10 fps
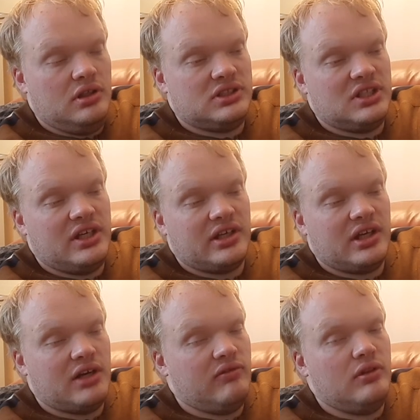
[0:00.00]
It's like I
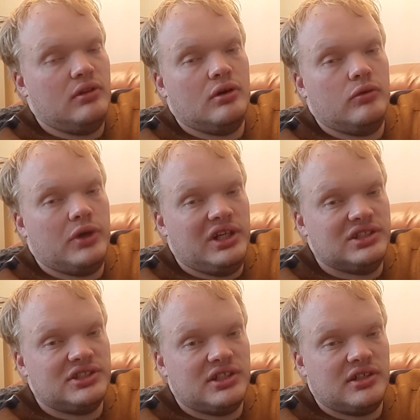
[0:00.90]
have no
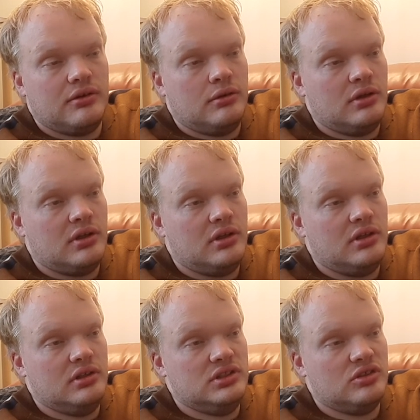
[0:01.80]
energy at all,
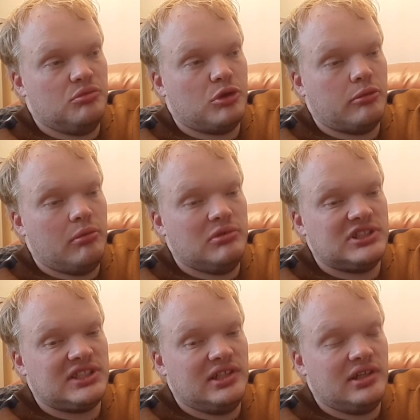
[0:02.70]
and you can probably
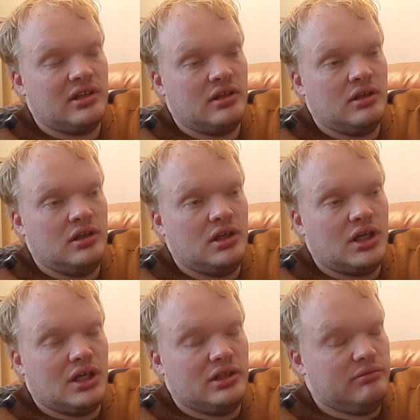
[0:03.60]
see it.
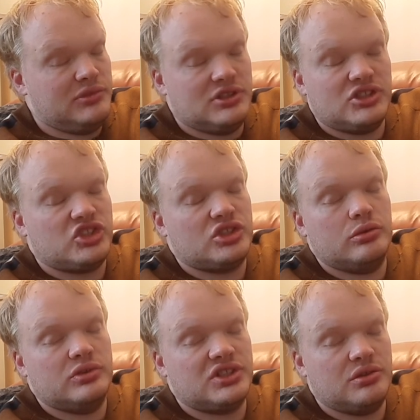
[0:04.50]
I am just so,
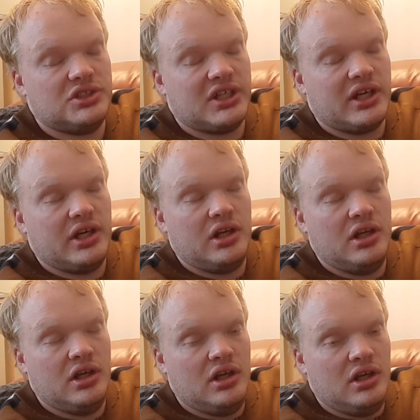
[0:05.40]
so tired.
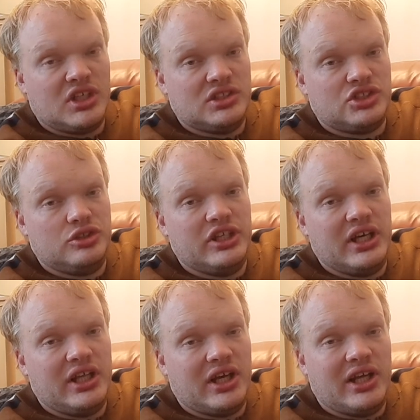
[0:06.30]

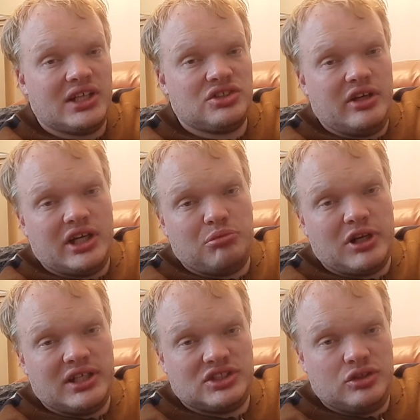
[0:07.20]
Today I actually had
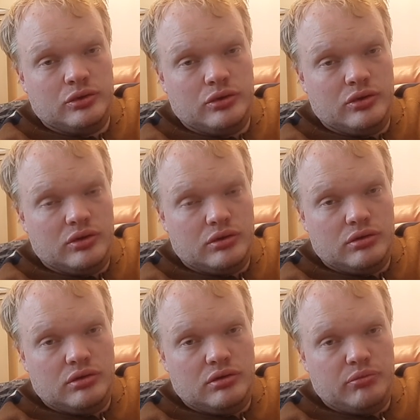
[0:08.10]
plans to uh,
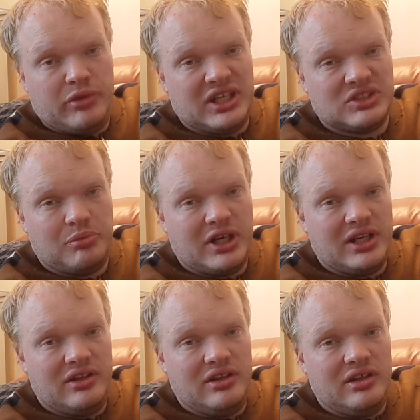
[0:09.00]
pass by
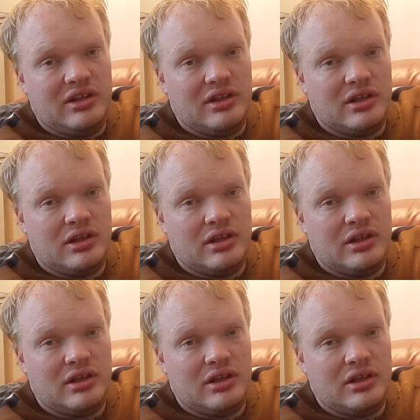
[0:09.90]
the